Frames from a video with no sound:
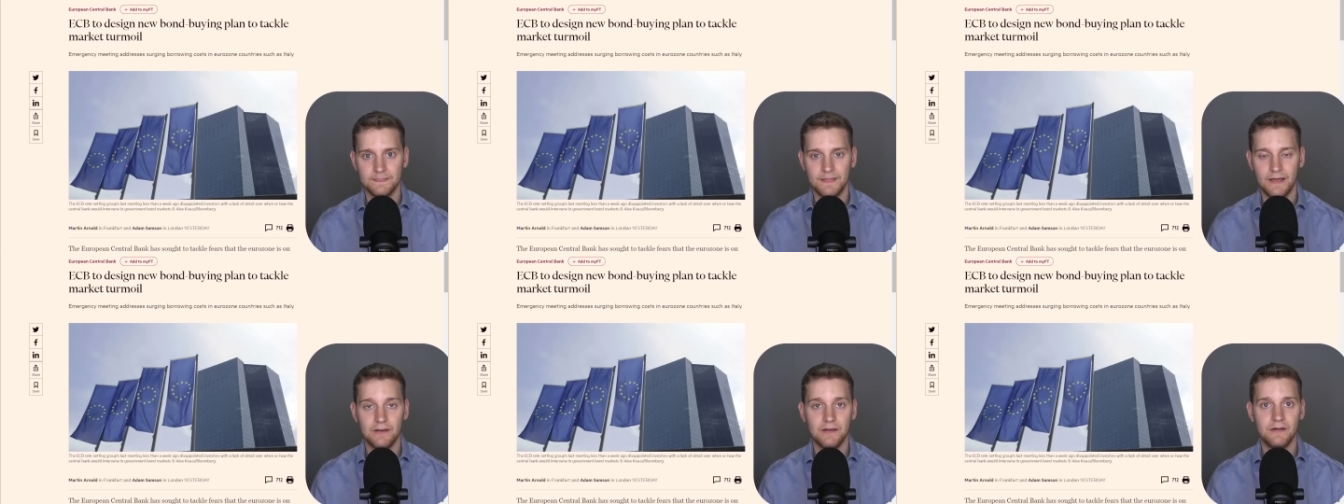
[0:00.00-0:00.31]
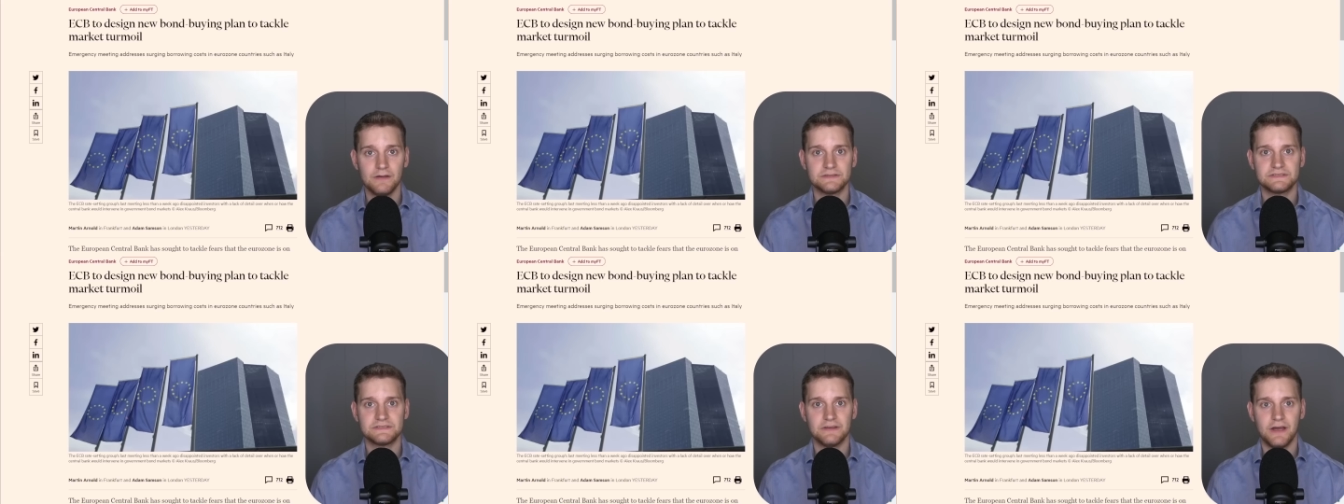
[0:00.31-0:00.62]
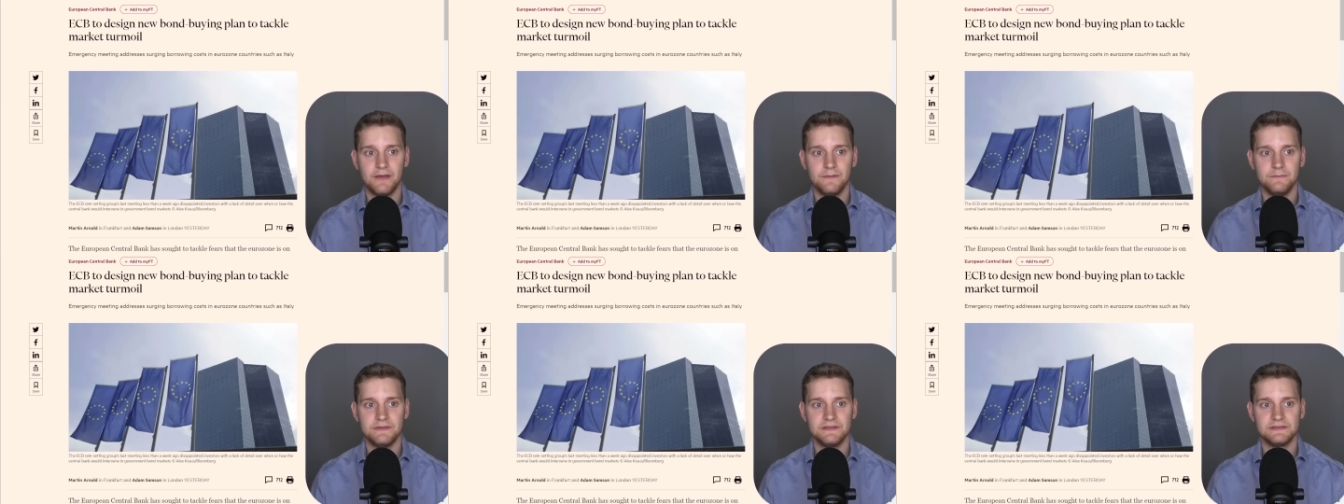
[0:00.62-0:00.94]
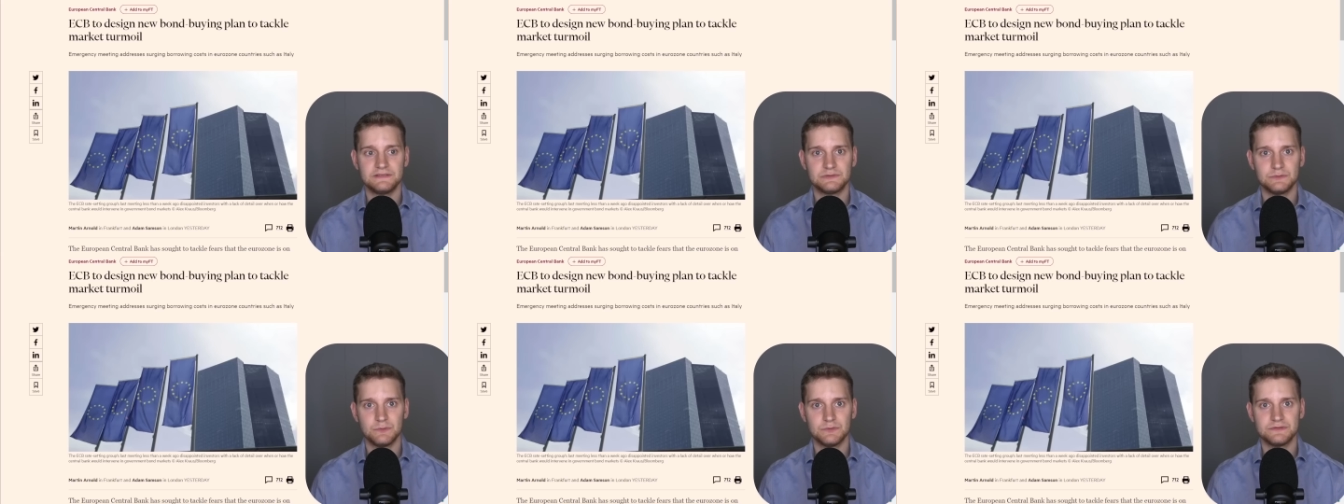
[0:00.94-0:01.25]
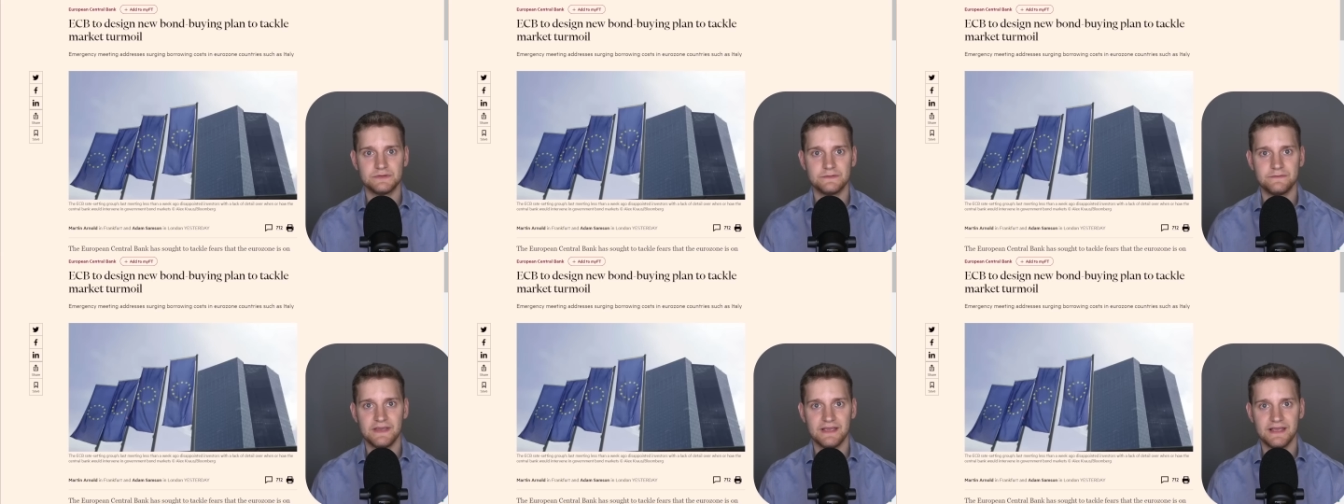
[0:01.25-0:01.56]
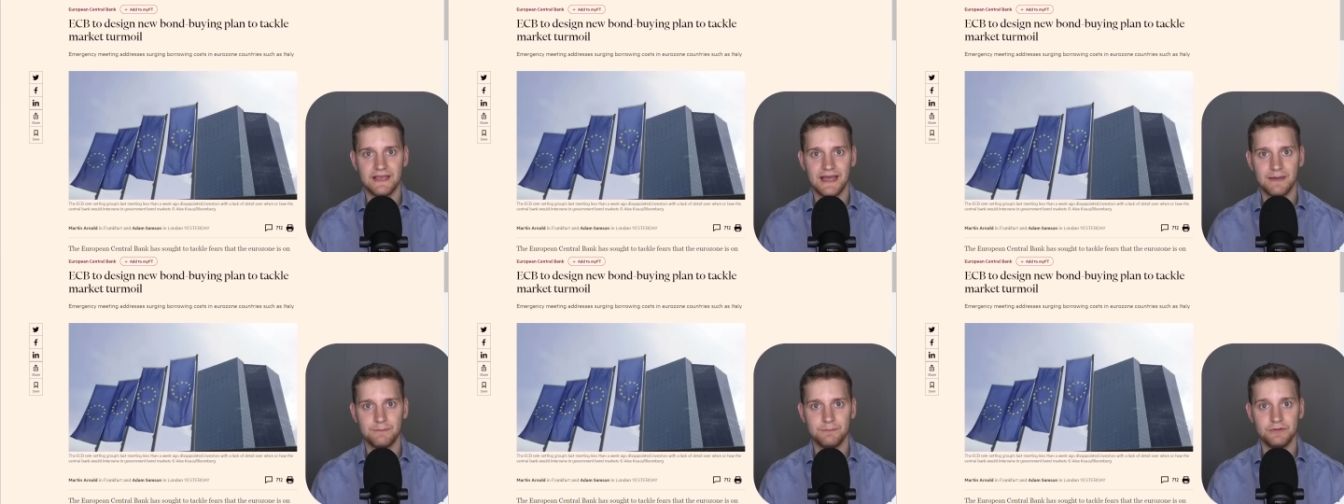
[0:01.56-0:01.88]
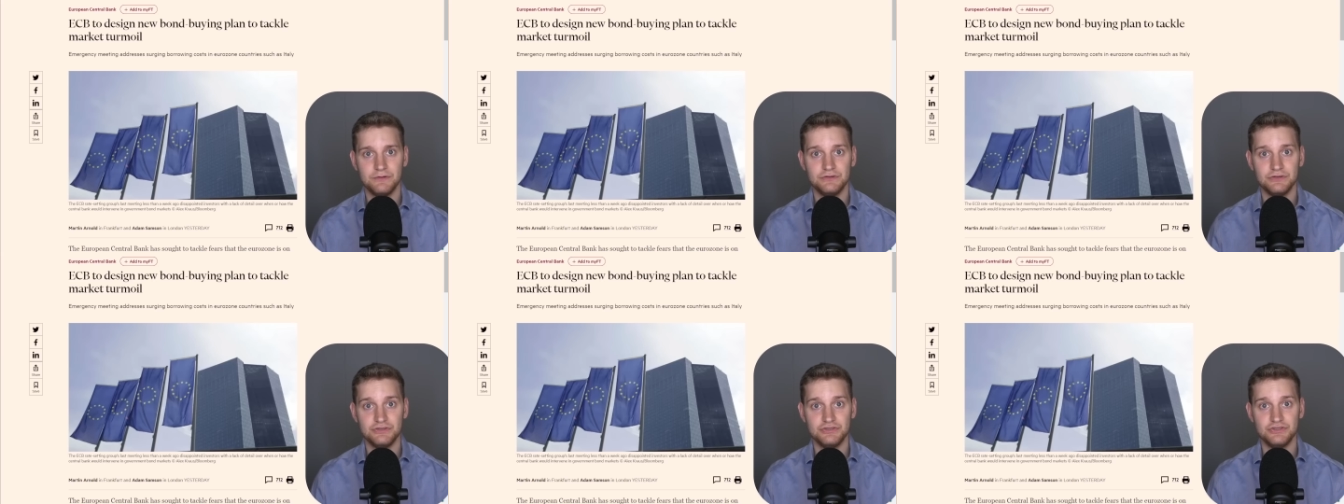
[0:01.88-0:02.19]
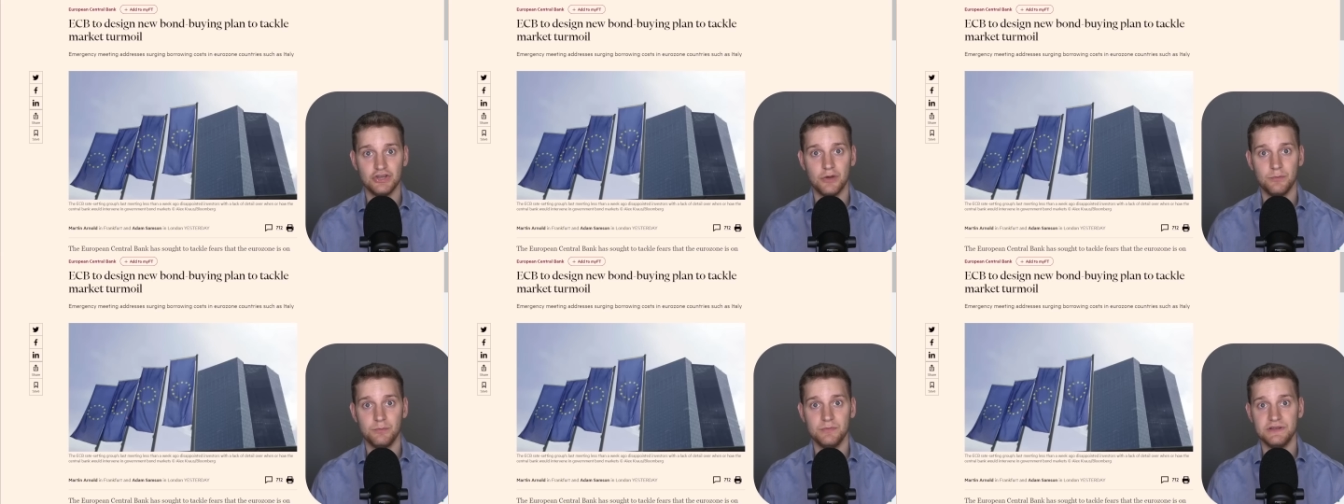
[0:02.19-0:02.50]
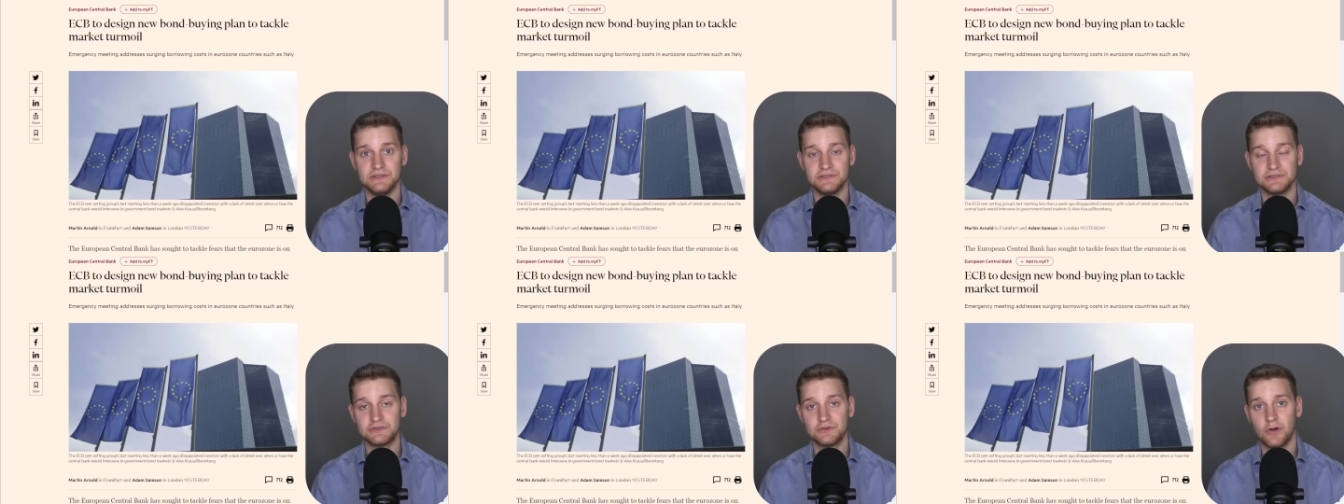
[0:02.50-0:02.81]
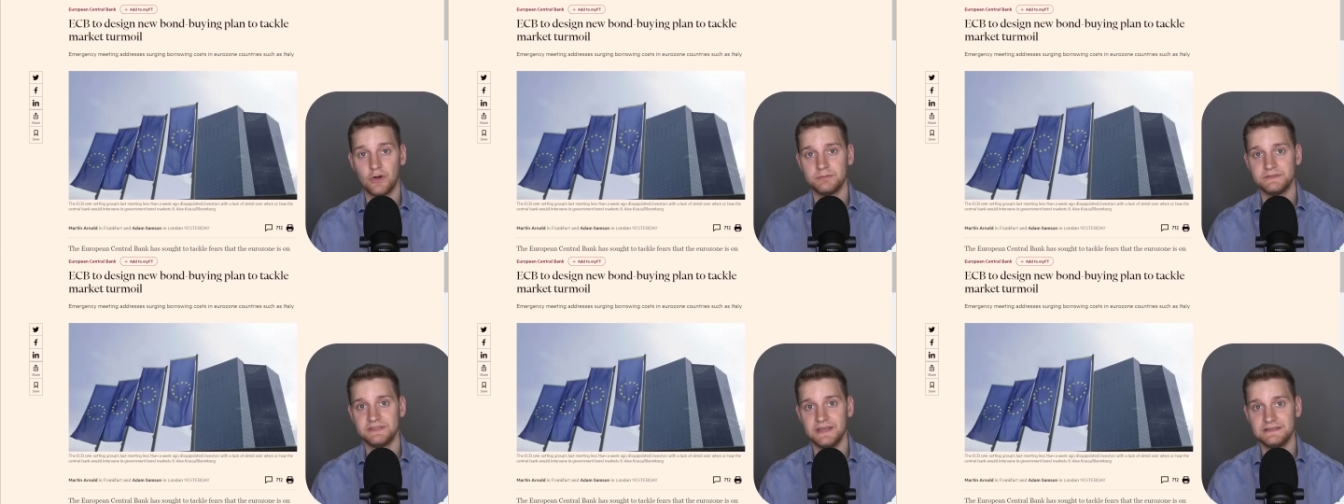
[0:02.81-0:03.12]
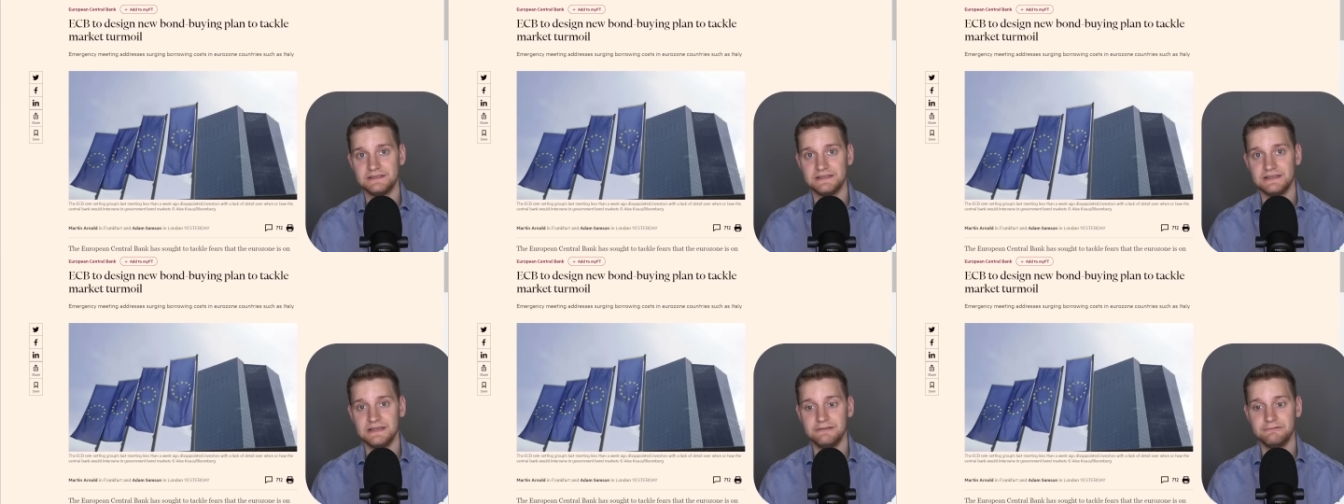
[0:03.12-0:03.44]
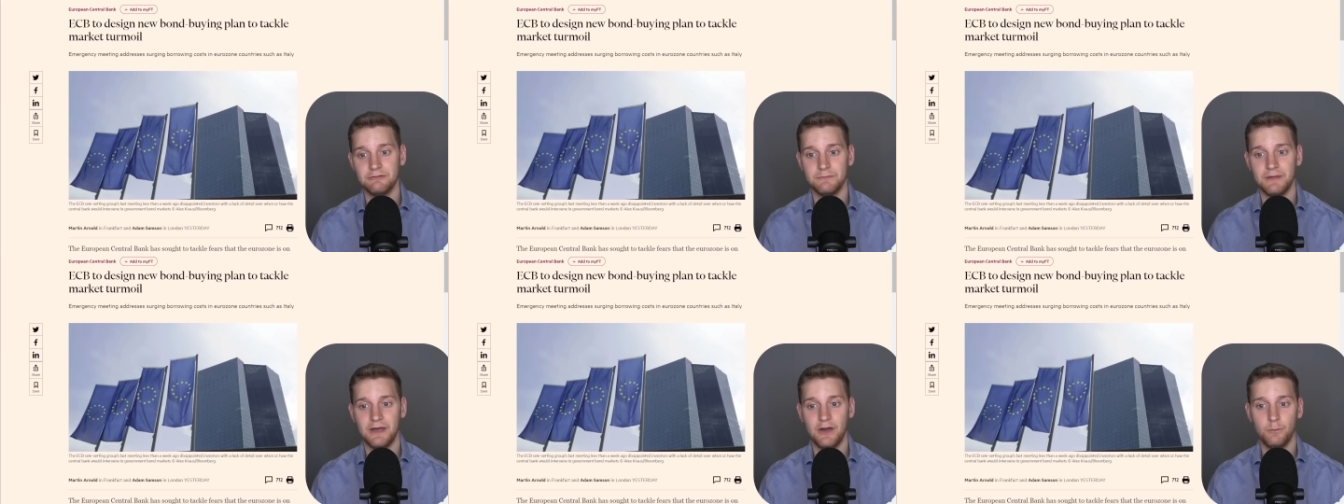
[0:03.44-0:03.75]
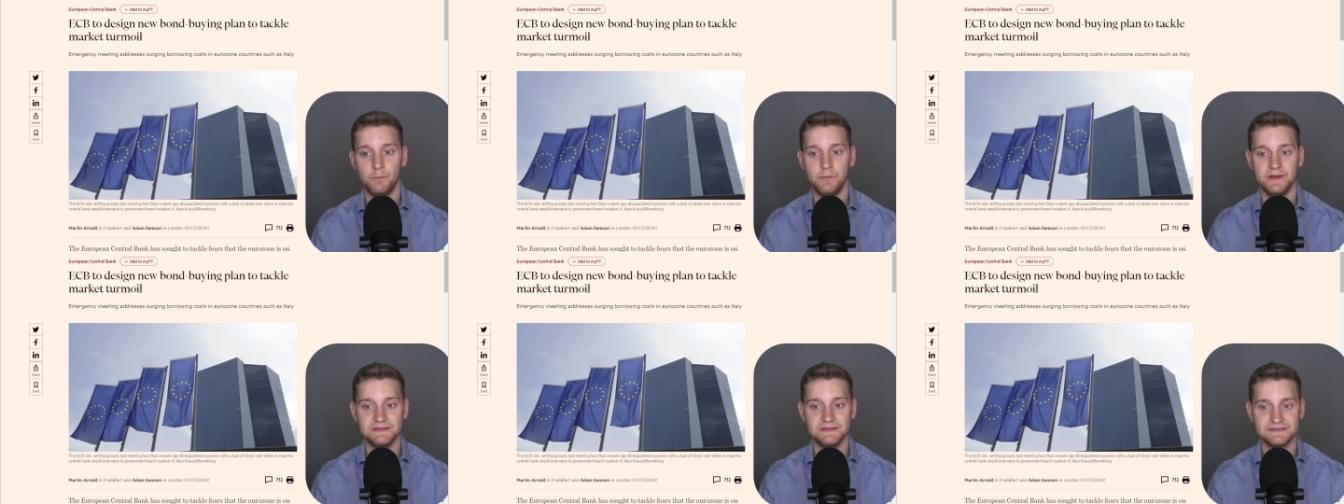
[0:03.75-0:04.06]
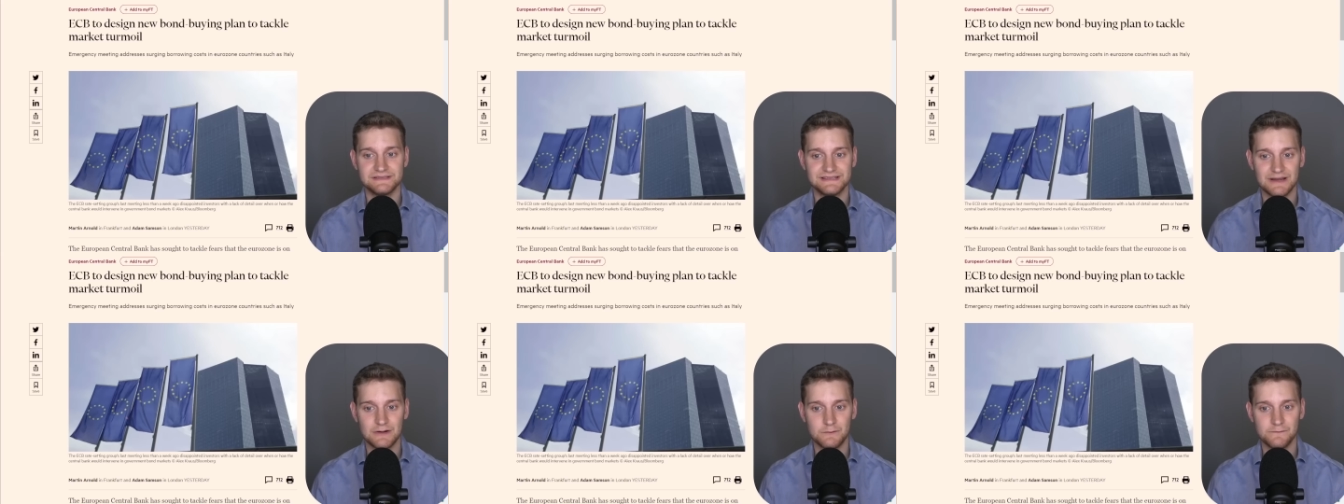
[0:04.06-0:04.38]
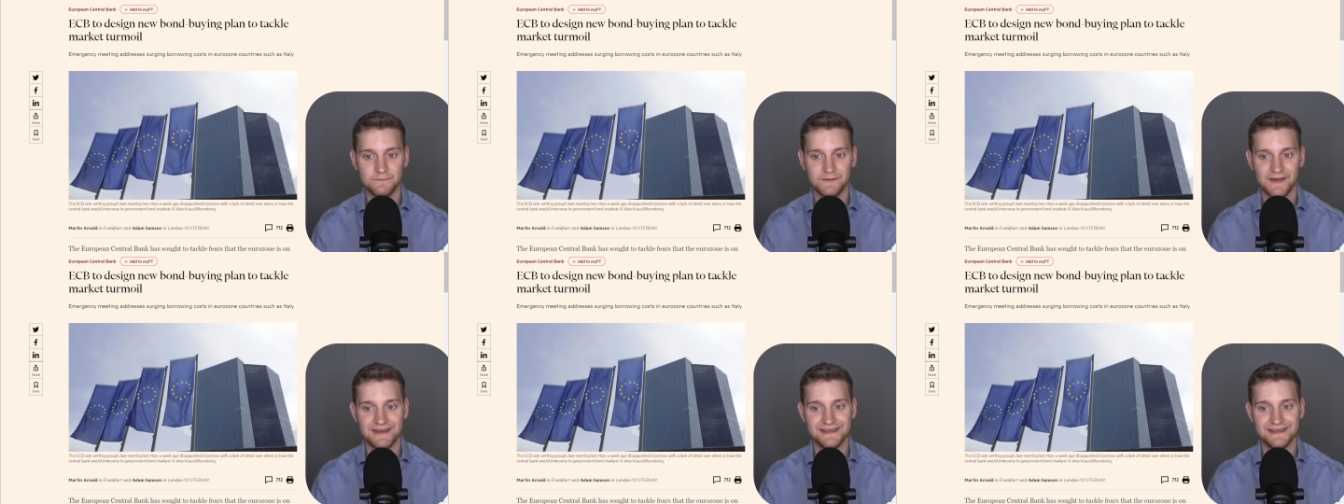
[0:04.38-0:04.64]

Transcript: Now, last time this sort of thing happened, Germany stopped Italy from helping itself,